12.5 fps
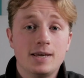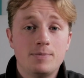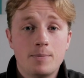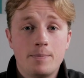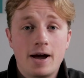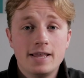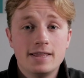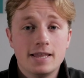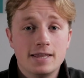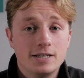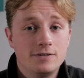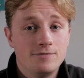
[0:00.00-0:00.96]
keep in mind
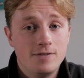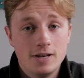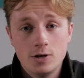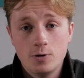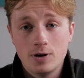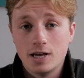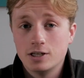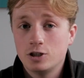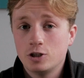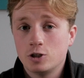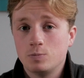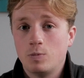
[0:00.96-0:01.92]
that this video
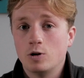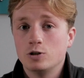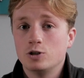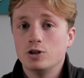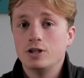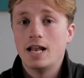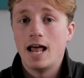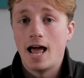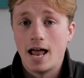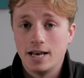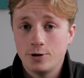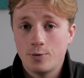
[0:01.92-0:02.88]
isn't sponsored in
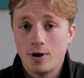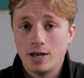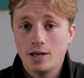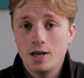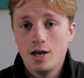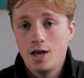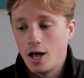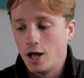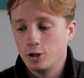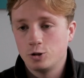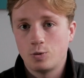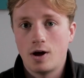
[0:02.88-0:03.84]
any way,
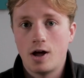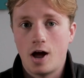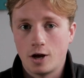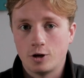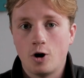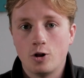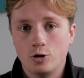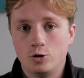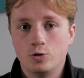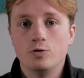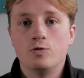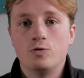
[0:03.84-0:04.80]
hence why I got the
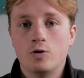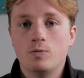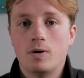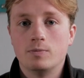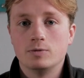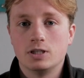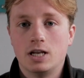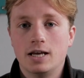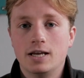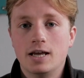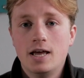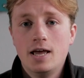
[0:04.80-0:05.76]
drone four months
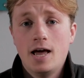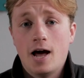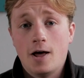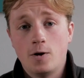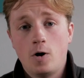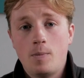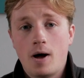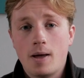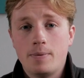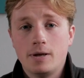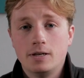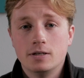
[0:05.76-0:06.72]
late and all my
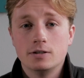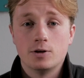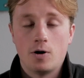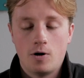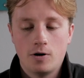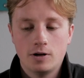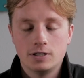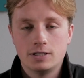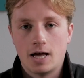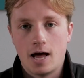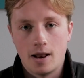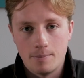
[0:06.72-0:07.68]
opinions are honest
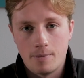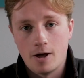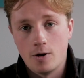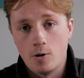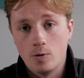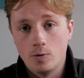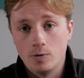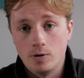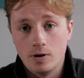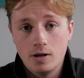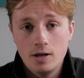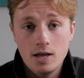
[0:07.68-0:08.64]
and my
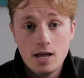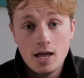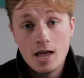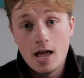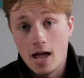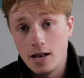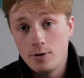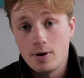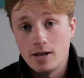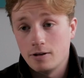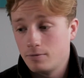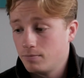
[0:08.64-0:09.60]
own.
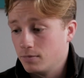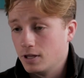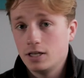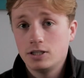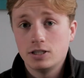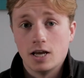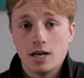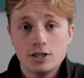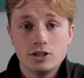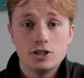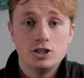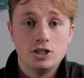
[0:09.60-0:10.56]
Anyway, this
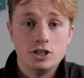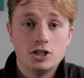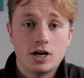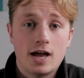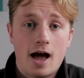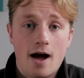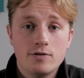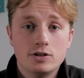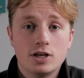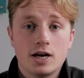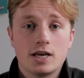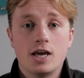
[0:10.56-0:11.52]
is the DJI
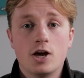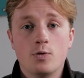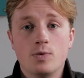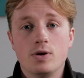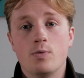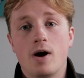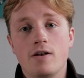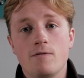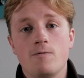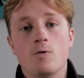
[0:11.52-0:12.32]
Avata kit we went